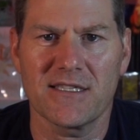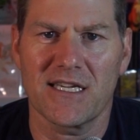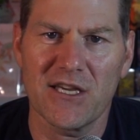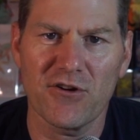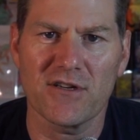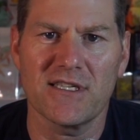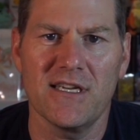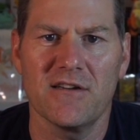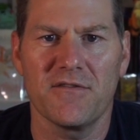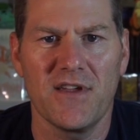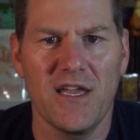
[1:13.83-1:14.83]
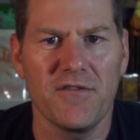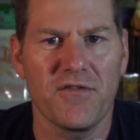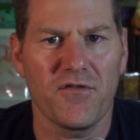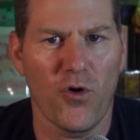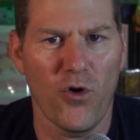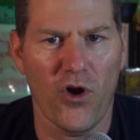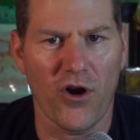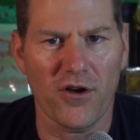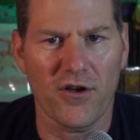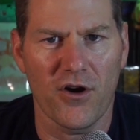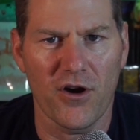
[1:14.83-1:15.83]
the Giratina V full
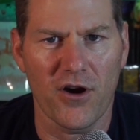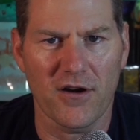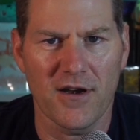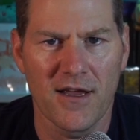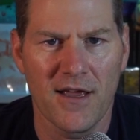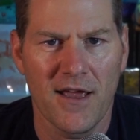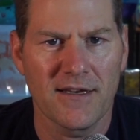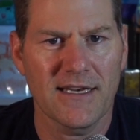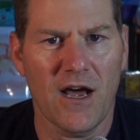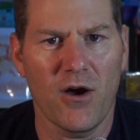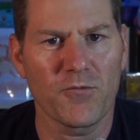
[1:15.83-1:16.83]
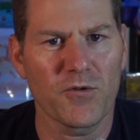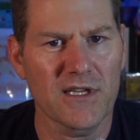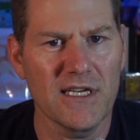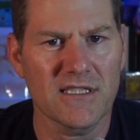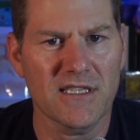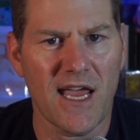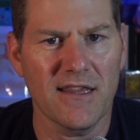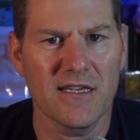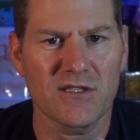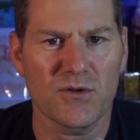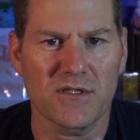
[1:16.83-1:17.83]
art card. Now on release day,
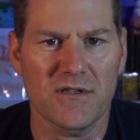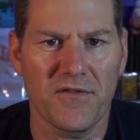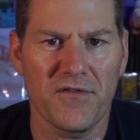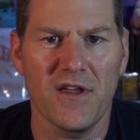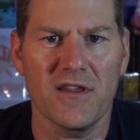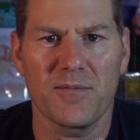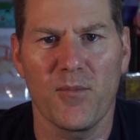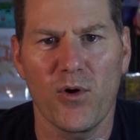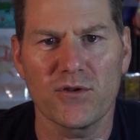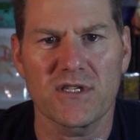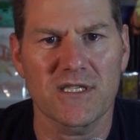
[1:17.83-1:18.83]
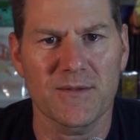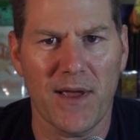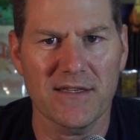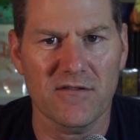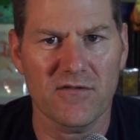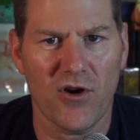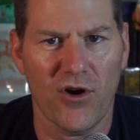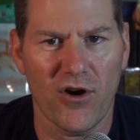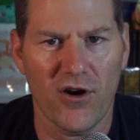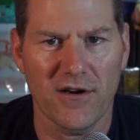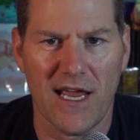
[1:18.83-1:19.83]
this was the 5th most expensive
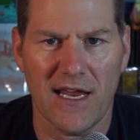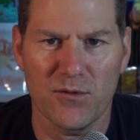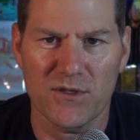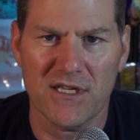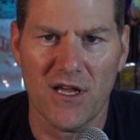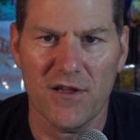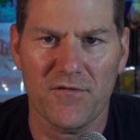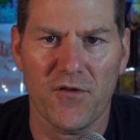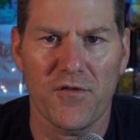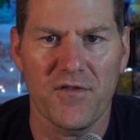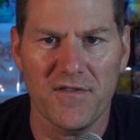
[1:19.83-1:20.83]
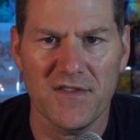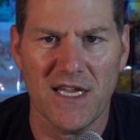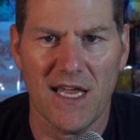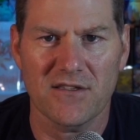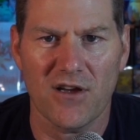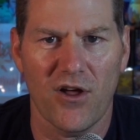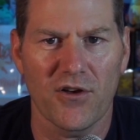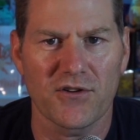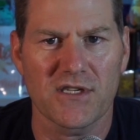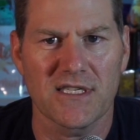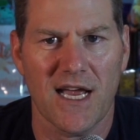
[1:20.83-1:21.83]
card, and it was selling for
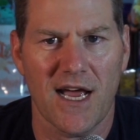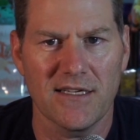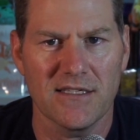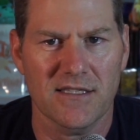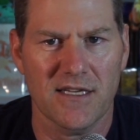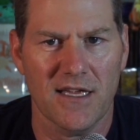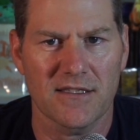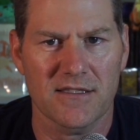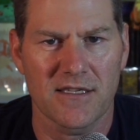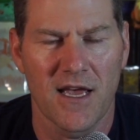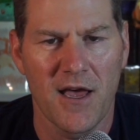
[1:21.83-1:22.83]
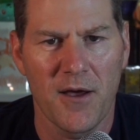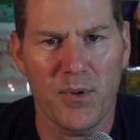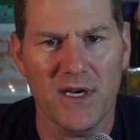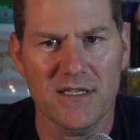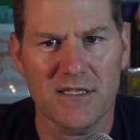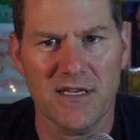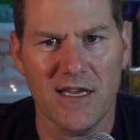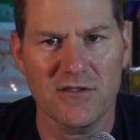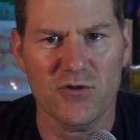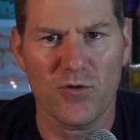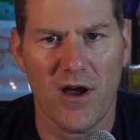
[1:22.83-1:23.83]
$58.90. But it's
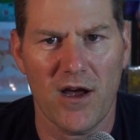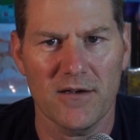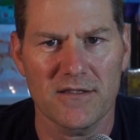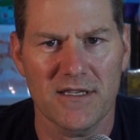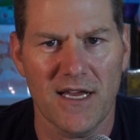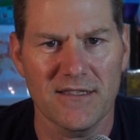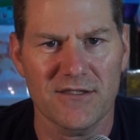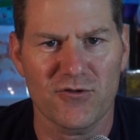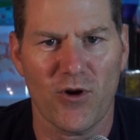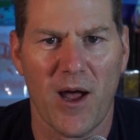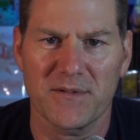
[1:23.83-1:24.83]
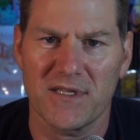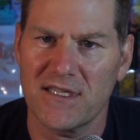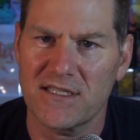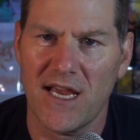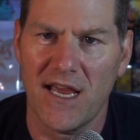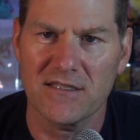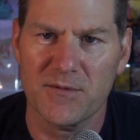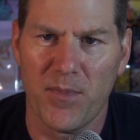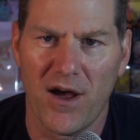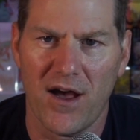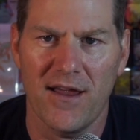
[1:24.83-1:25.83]
since dropped to the 10
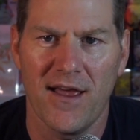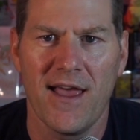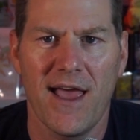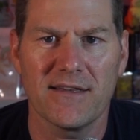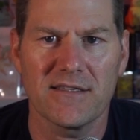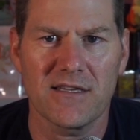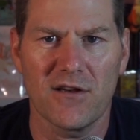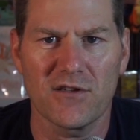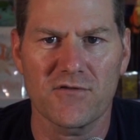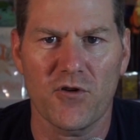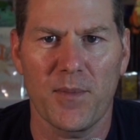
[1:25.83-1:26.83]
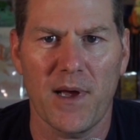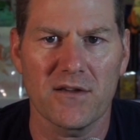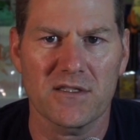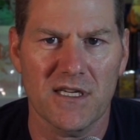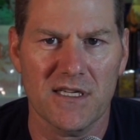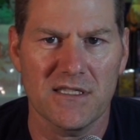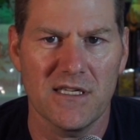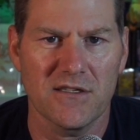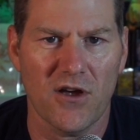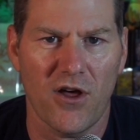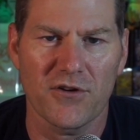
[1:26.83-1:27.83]
spot and sells for about
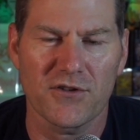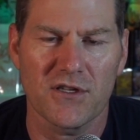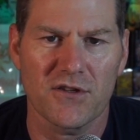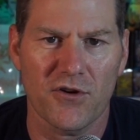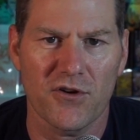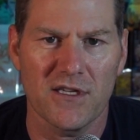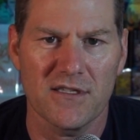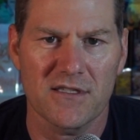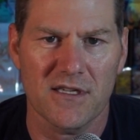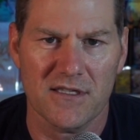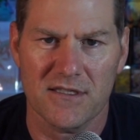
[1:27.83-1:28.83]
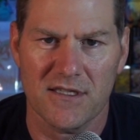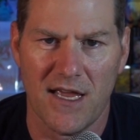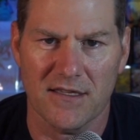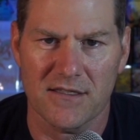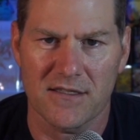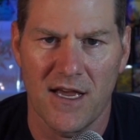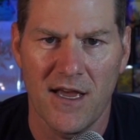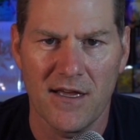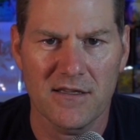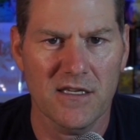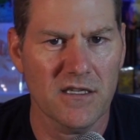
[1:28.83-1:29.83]
$16.36.
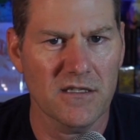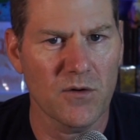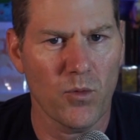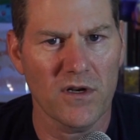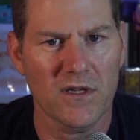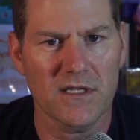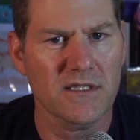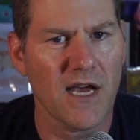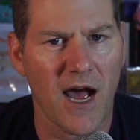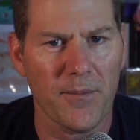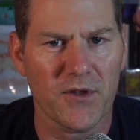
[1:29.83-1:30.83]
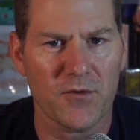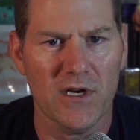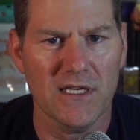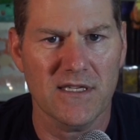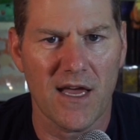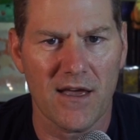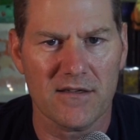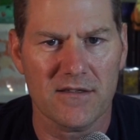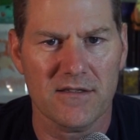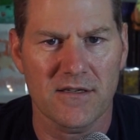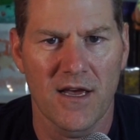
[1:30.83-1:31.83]
This is in one of the top 3
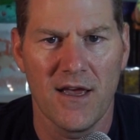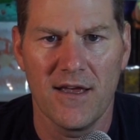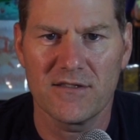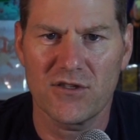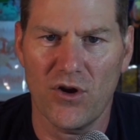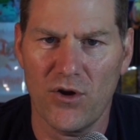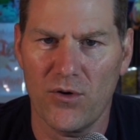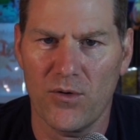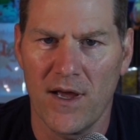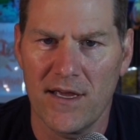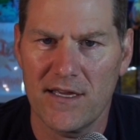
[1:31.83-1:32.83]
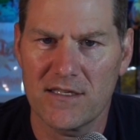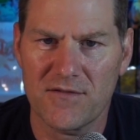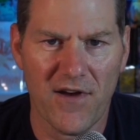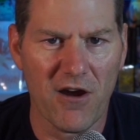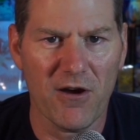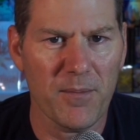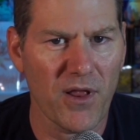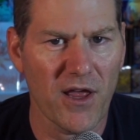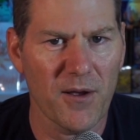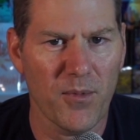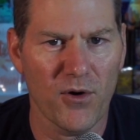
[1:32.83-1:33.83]
decks, so it's very
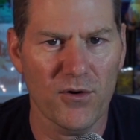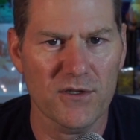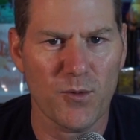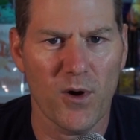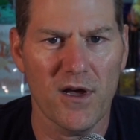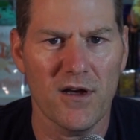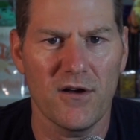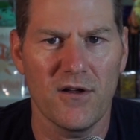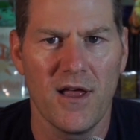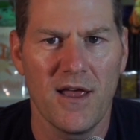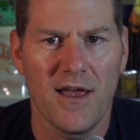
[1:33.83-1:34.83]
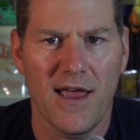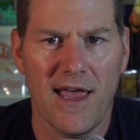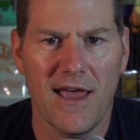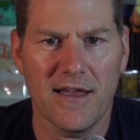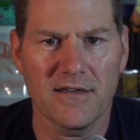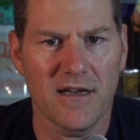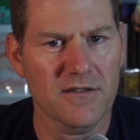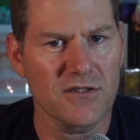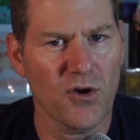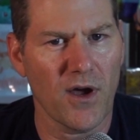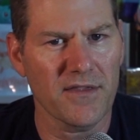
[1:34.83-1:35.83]
playable as well. And
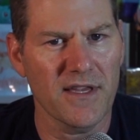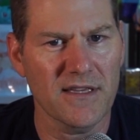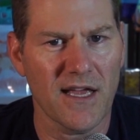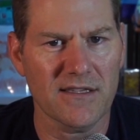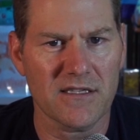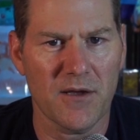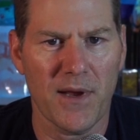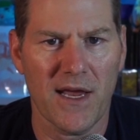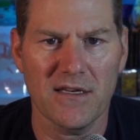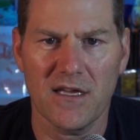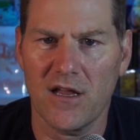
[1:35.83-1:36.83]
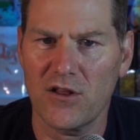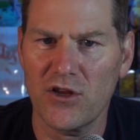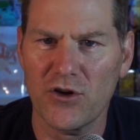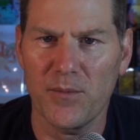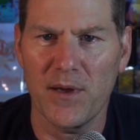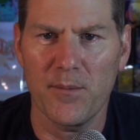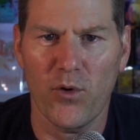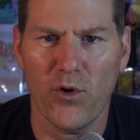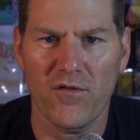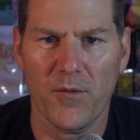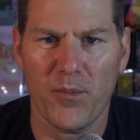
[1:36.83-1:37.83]
so I think that's commanding a little bit more
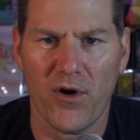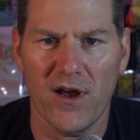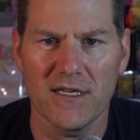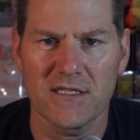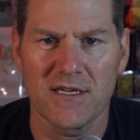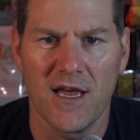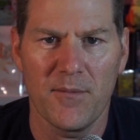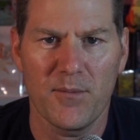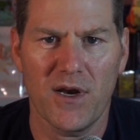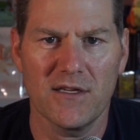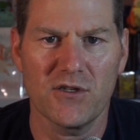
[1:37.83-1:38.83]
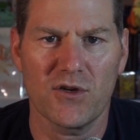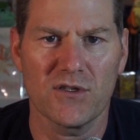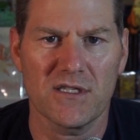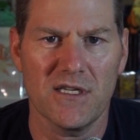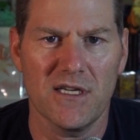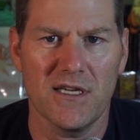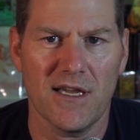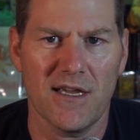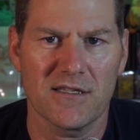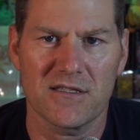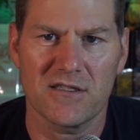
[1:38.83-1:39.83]
of a price, but as you can see,
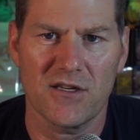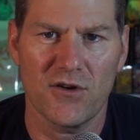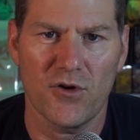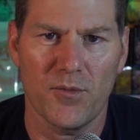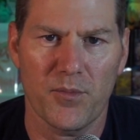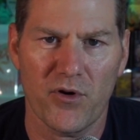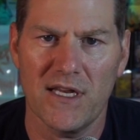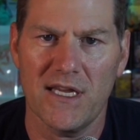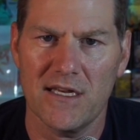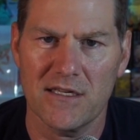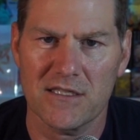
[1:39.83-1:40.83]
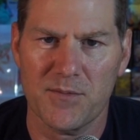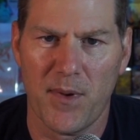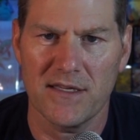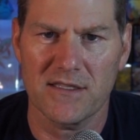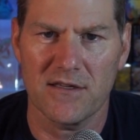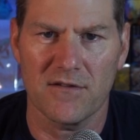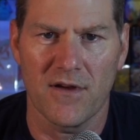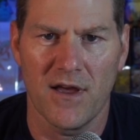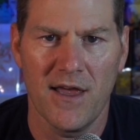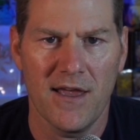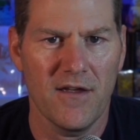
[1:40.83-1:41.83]
it's still pretty inexpensive.
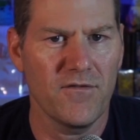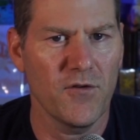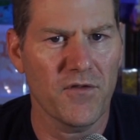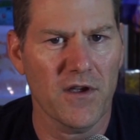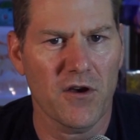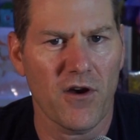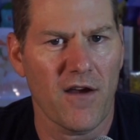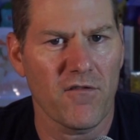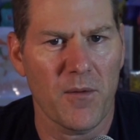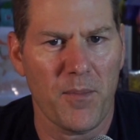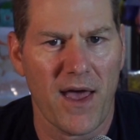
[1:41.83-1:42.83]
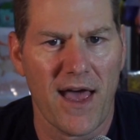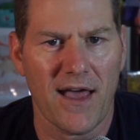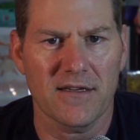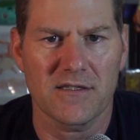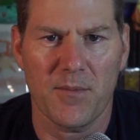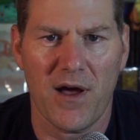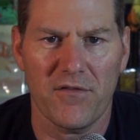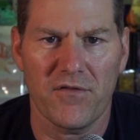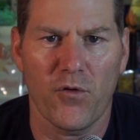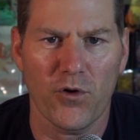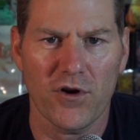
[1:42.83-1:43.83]
If you figure every pack is about
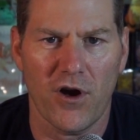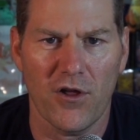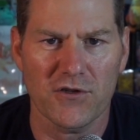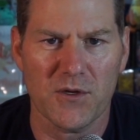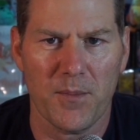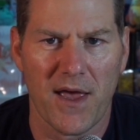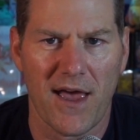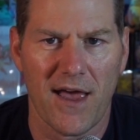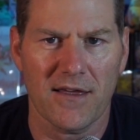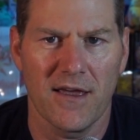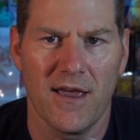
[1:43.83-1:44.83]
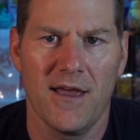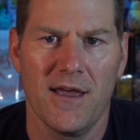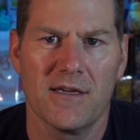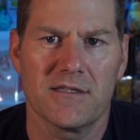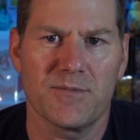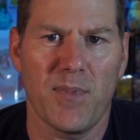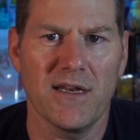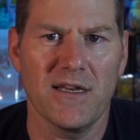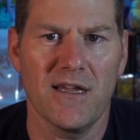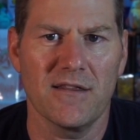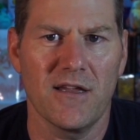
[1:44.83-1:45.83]
$4 a pack,
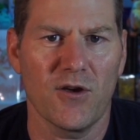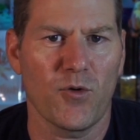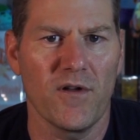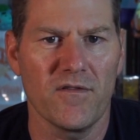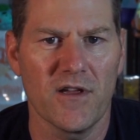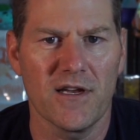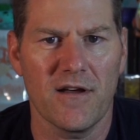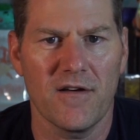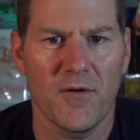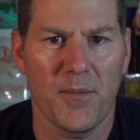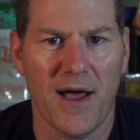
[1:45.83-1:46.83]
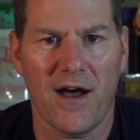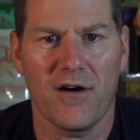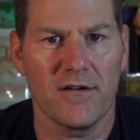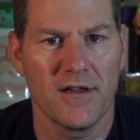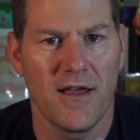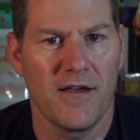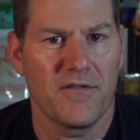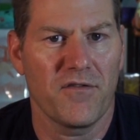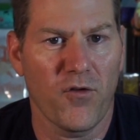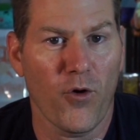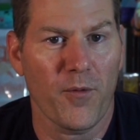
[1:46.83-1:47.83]
spending the equivalent of about
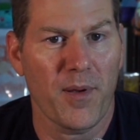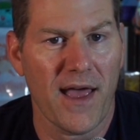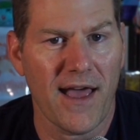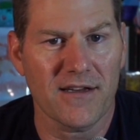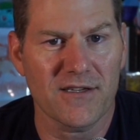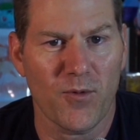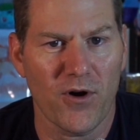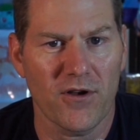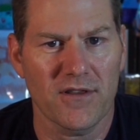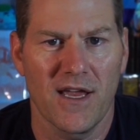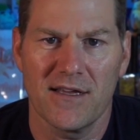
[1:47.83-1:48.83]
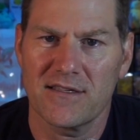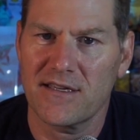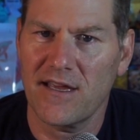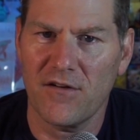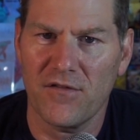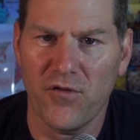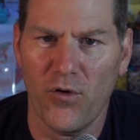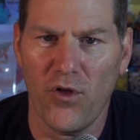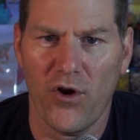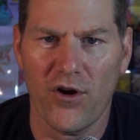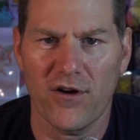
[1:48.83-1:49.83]
4 packs worth to get a full
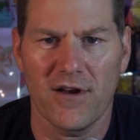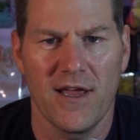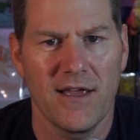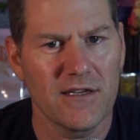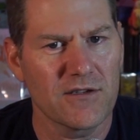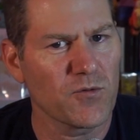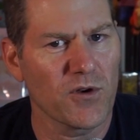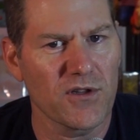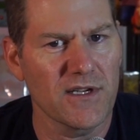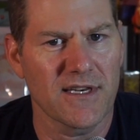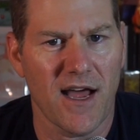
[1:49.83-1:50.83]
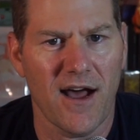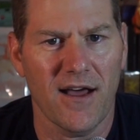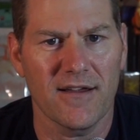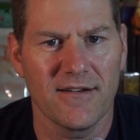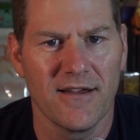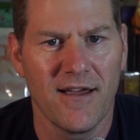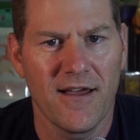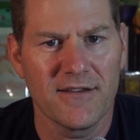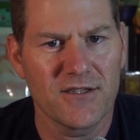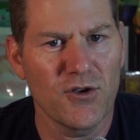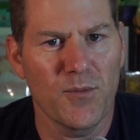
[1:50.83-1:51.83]
art is really not
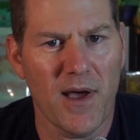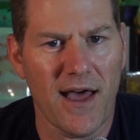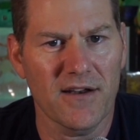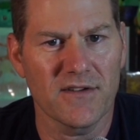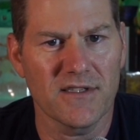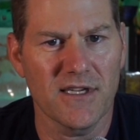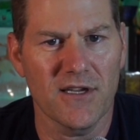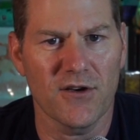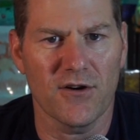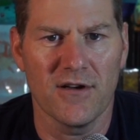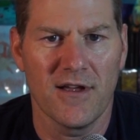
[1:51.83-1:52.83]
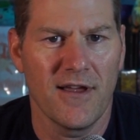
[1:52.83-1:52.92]
too bad of a deal.